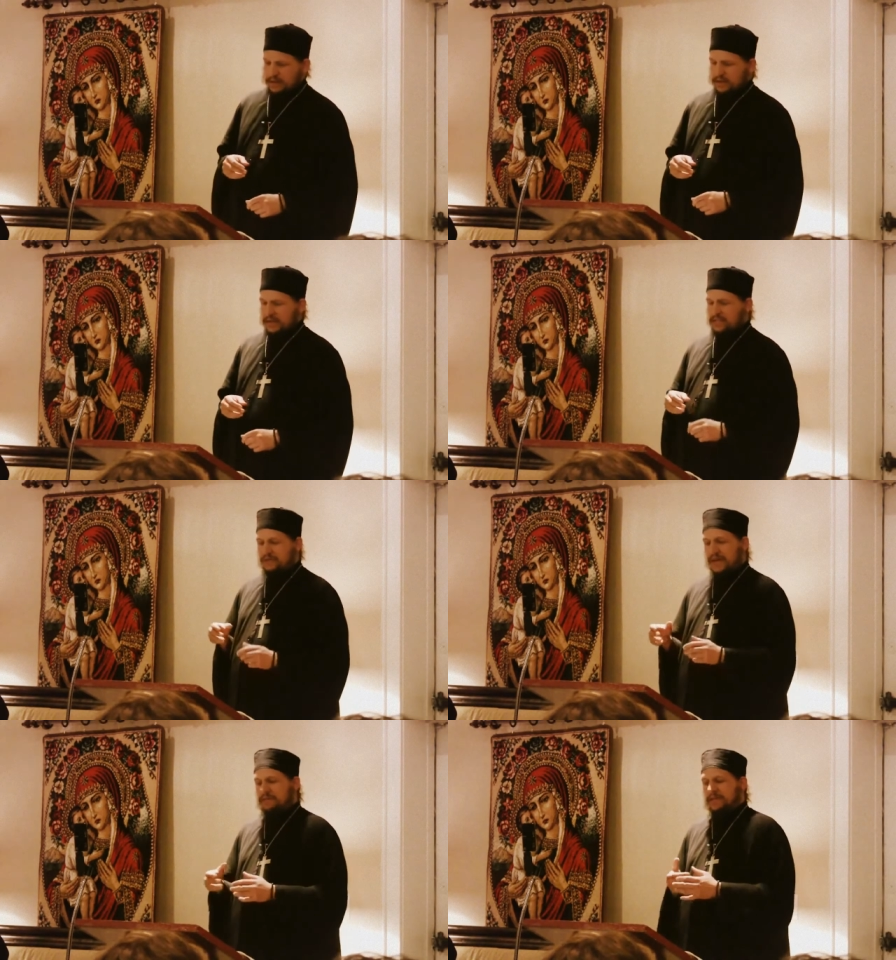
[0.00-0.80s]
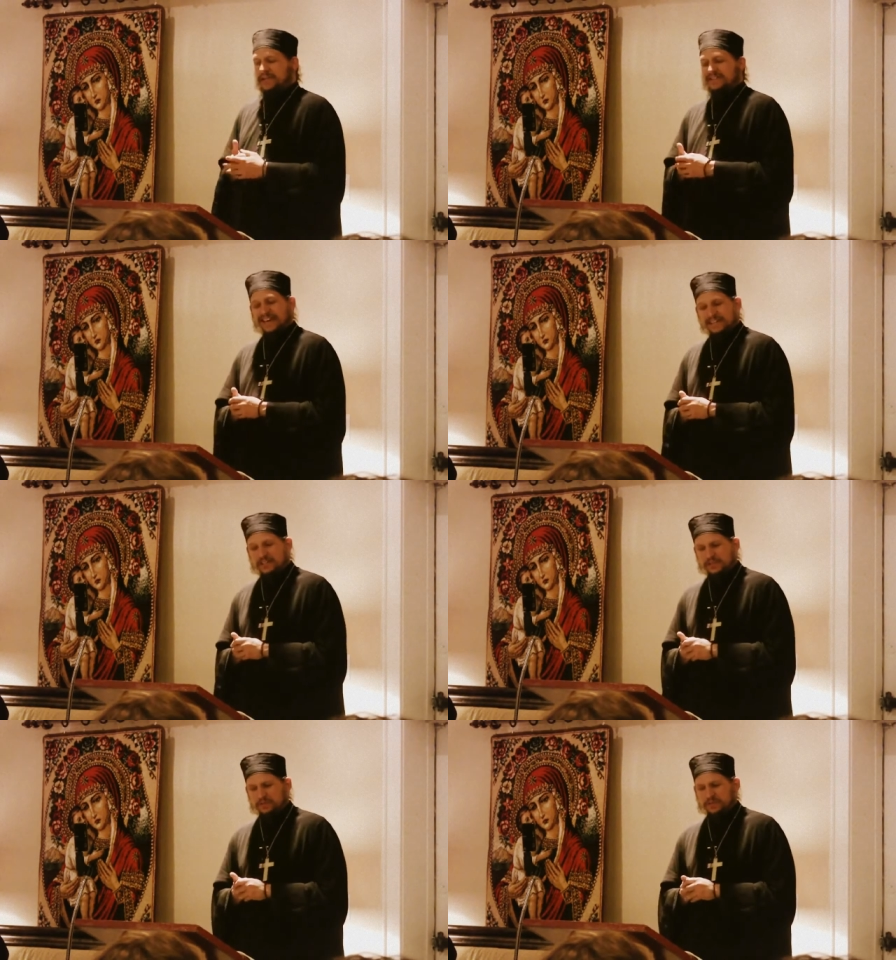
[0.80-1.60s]
His family had 10
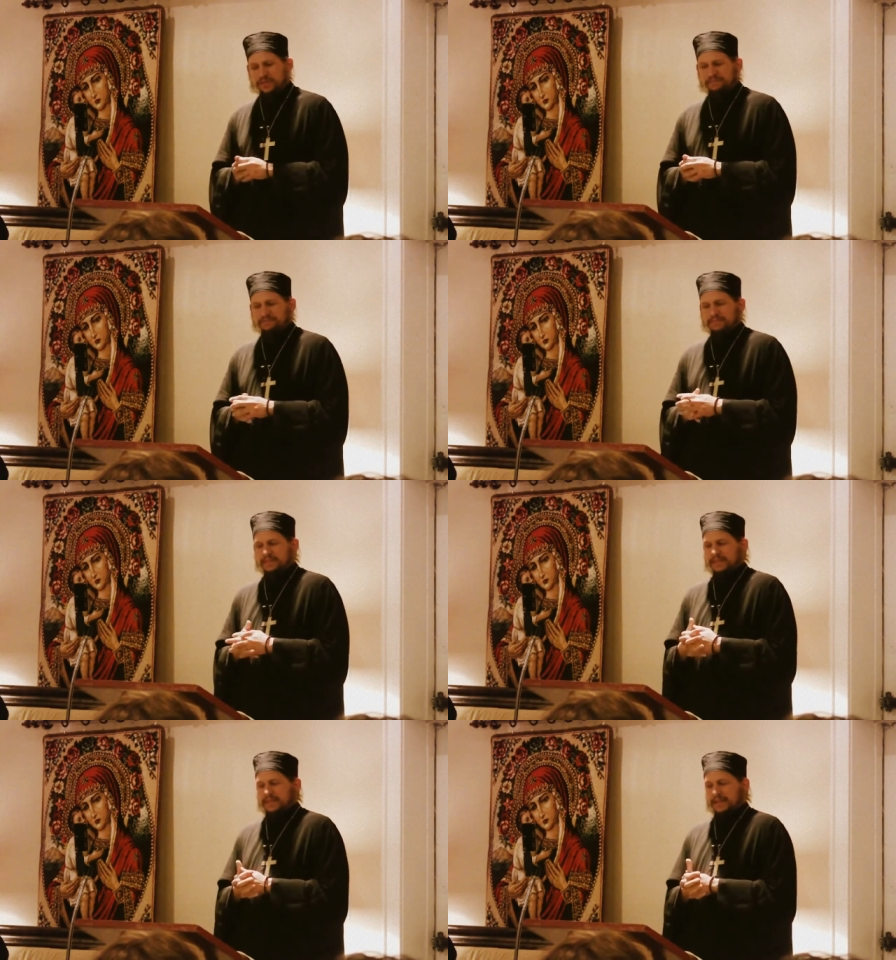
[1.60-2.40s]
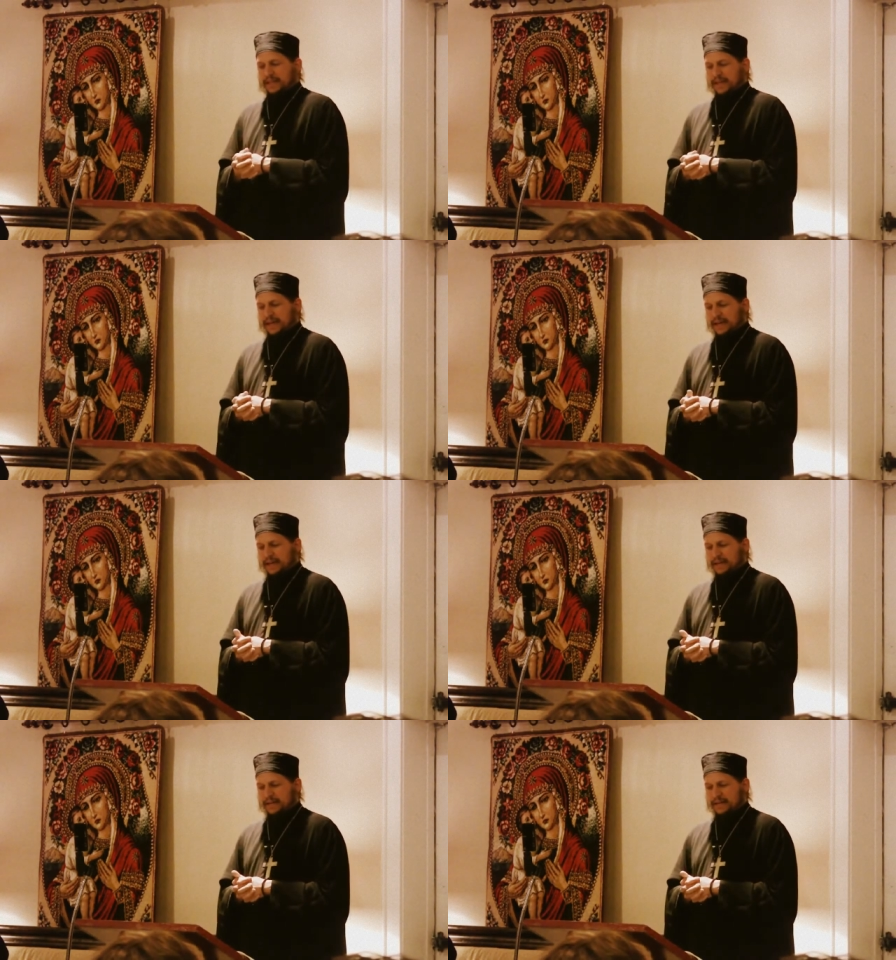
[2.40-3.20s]
children,
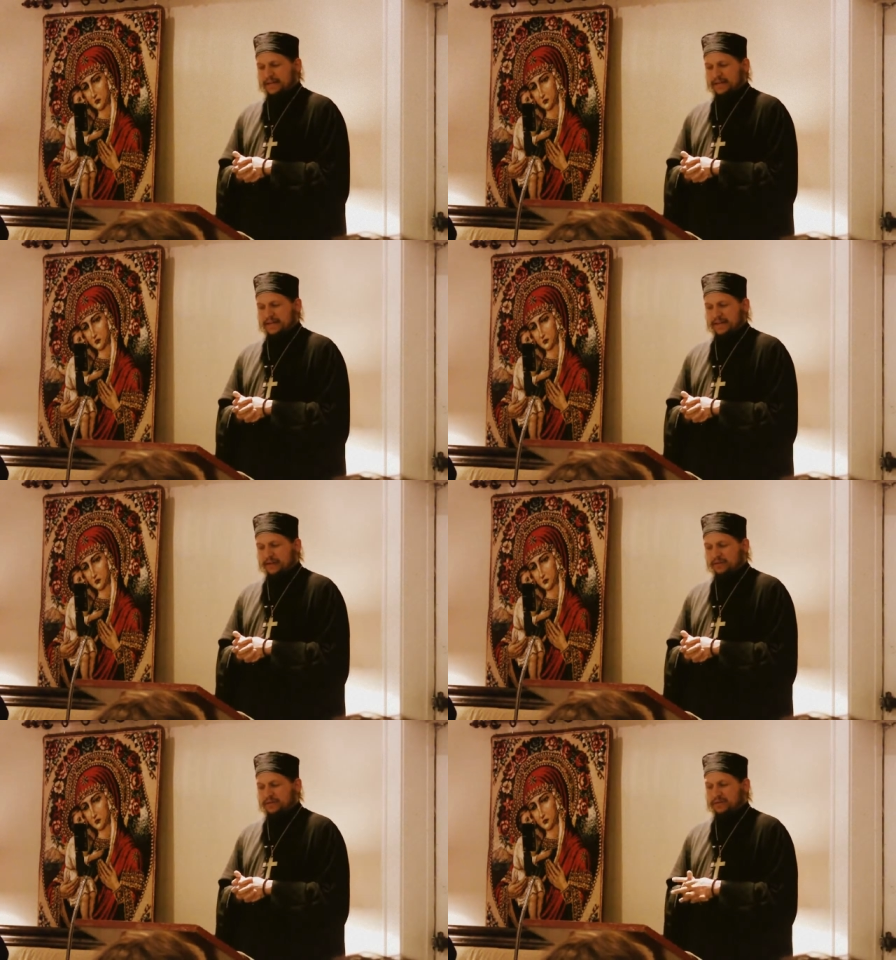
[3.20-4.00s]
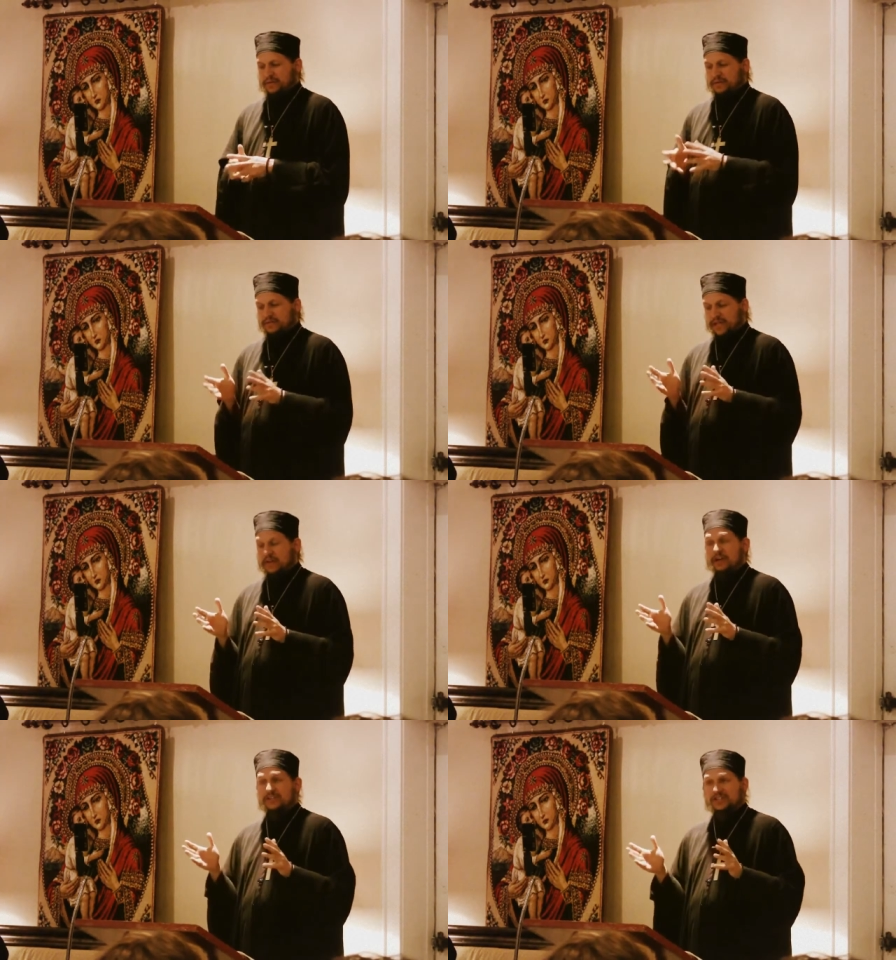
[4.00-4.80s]
and Elder uh, Saint
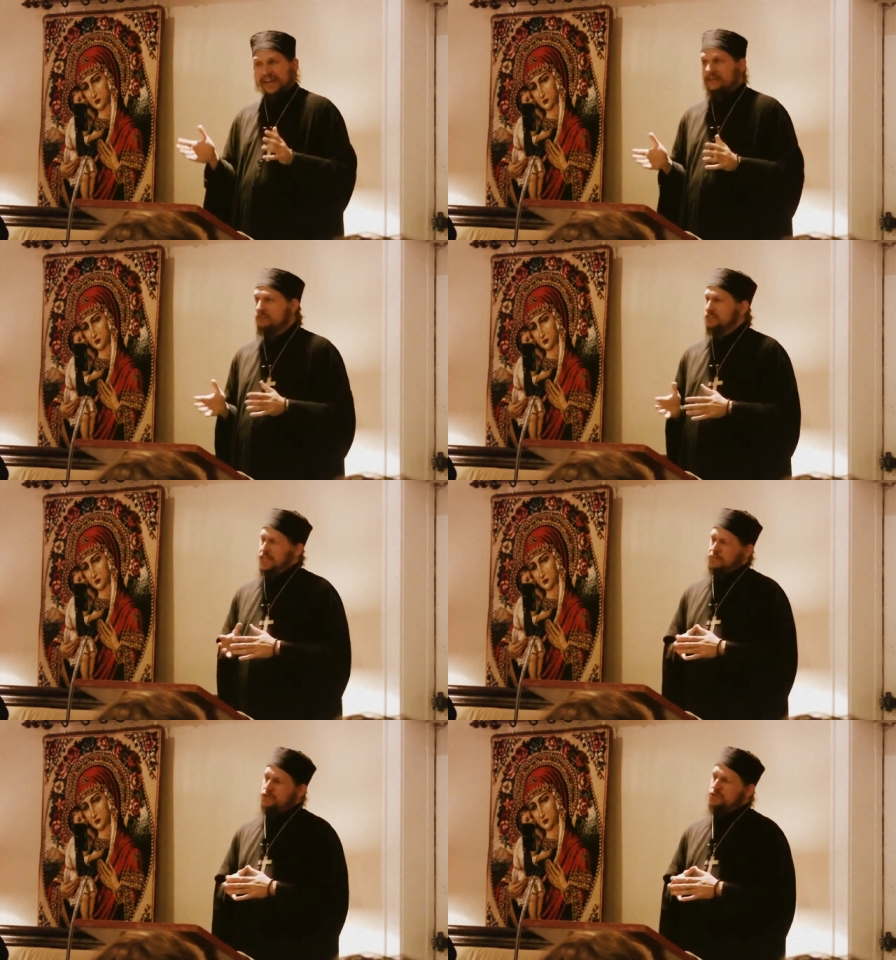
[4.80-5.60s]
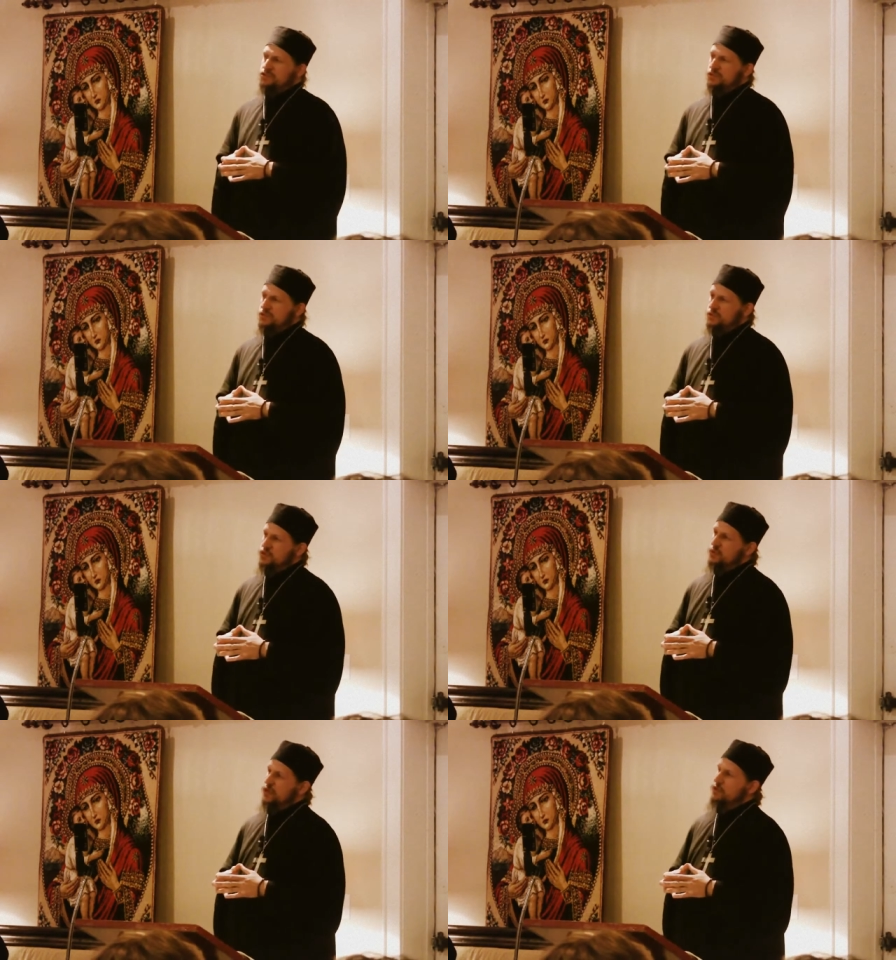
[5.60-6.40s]
Arsenios the Cappadocian was
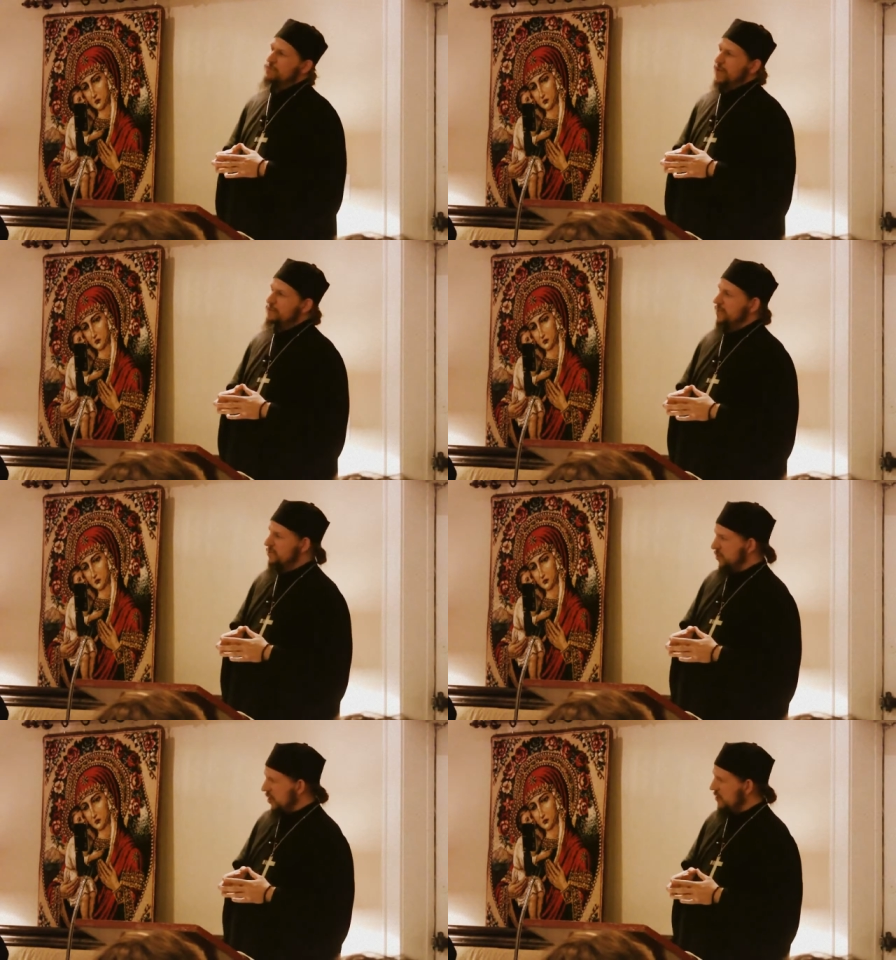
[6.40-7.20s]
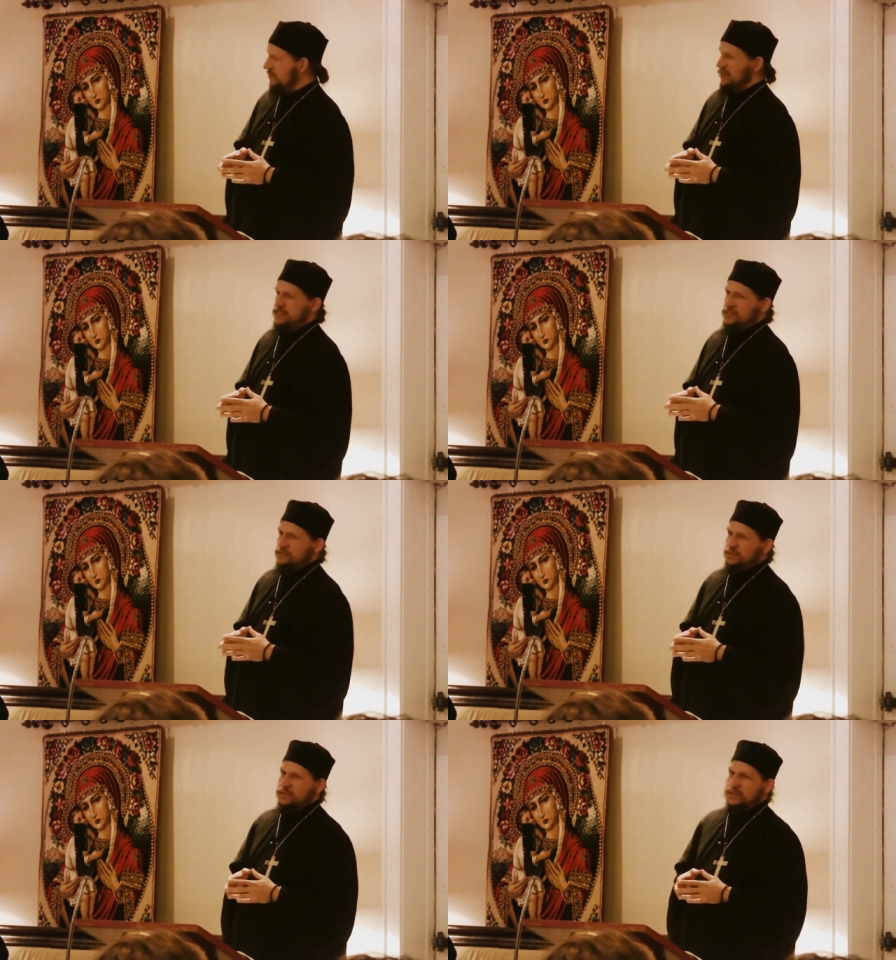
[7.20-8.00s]
the one who baptized all 10
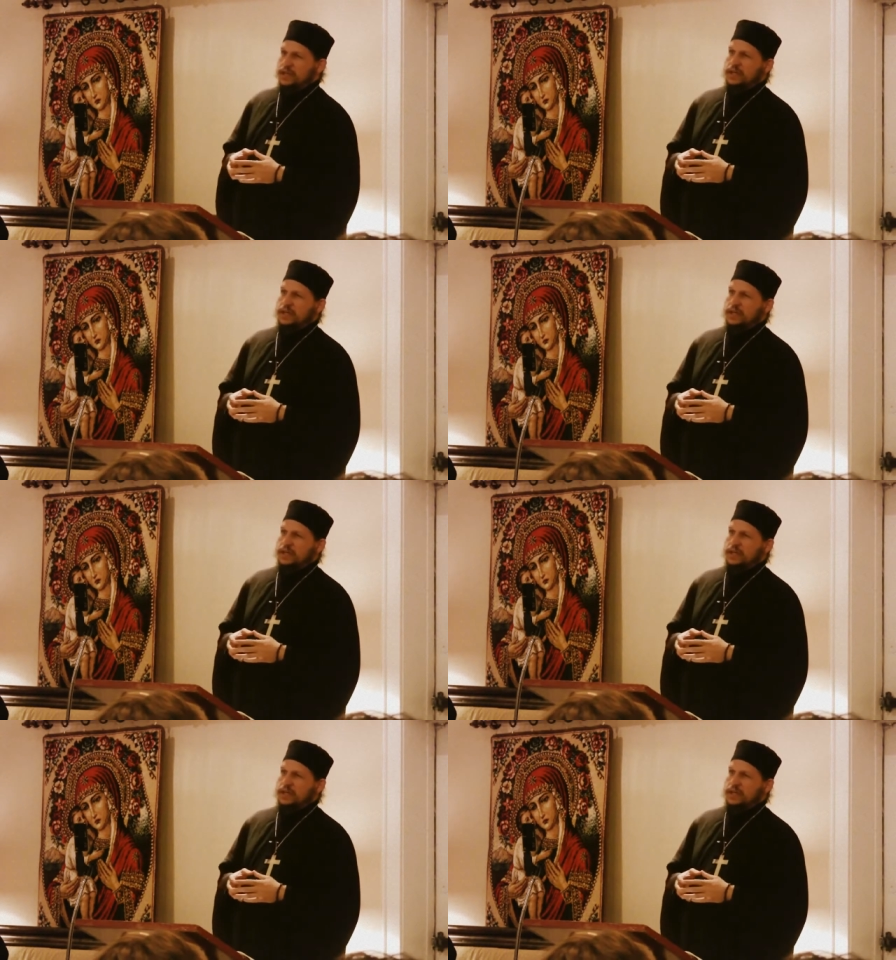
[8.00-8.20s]
children.